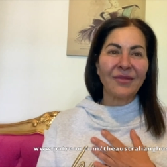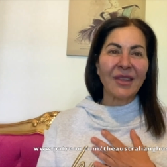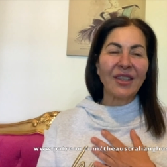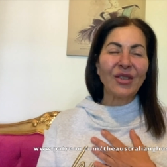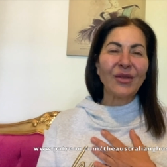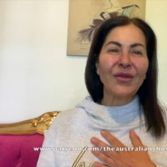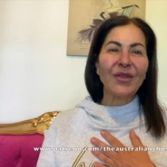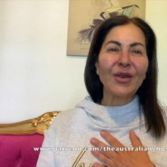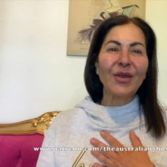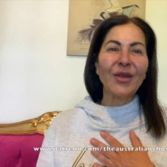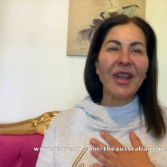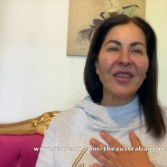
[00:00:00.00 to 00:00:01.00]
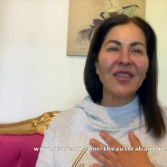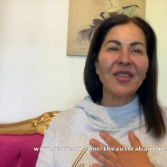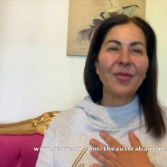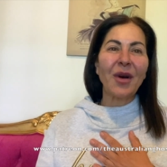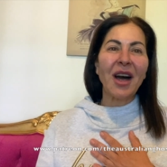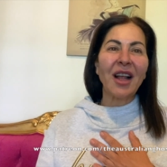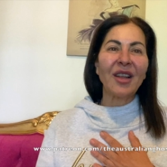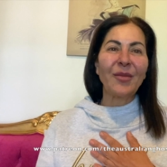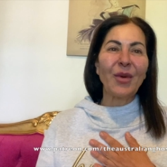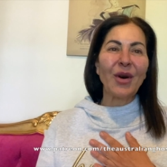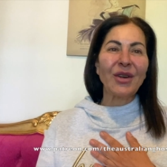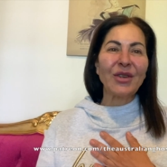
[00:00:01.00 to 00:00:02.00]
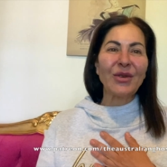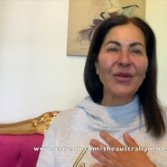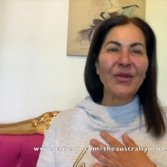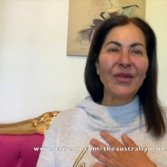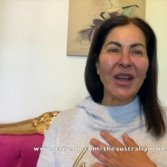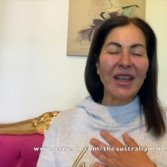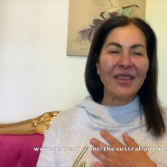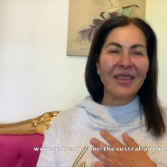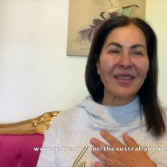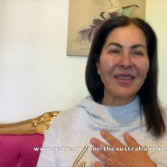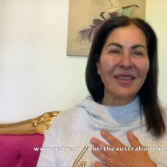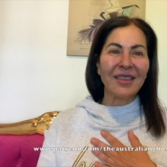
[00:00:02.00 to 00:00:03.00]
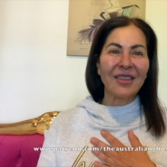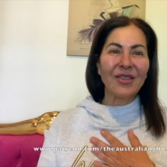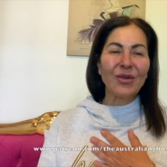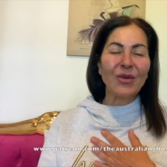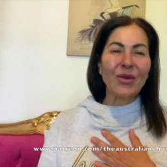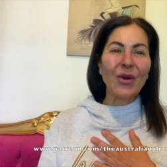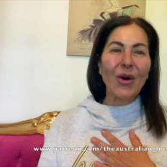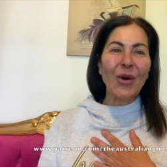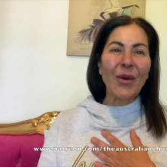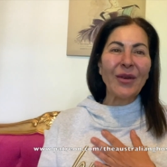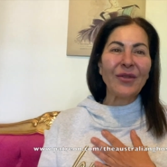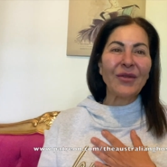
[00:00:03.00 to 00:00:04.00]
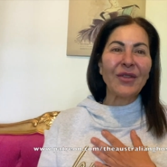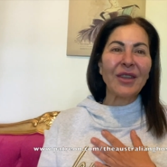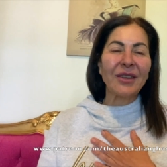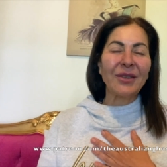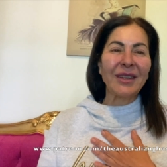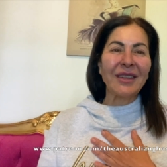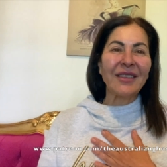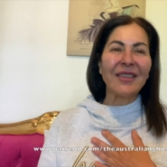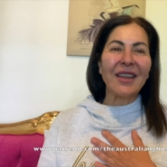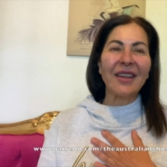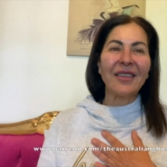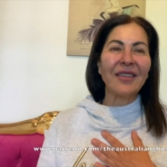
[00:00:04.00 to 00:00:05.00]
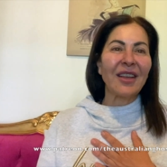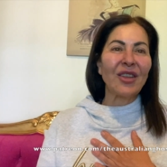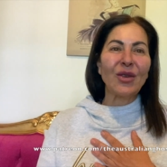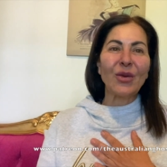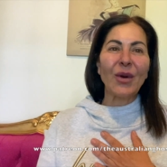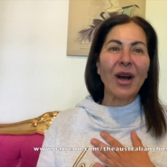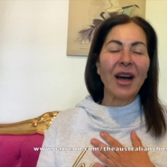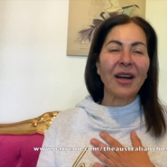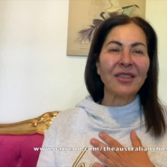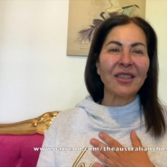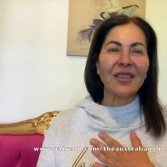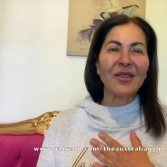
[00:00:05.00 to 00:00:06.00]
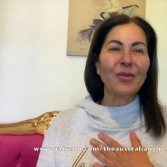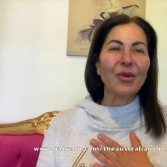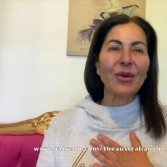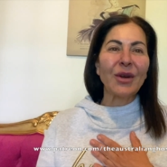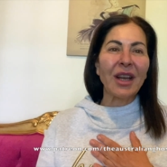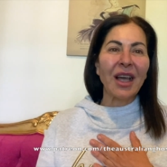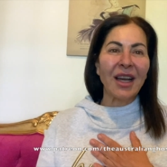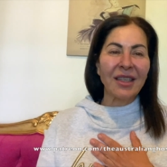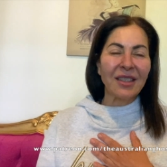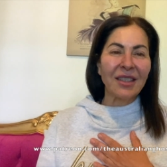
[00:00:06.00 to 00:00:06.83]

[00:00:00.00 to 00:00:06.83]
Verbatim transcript: And you feel that smile upon your face as you know and feel and sense that you are just pure light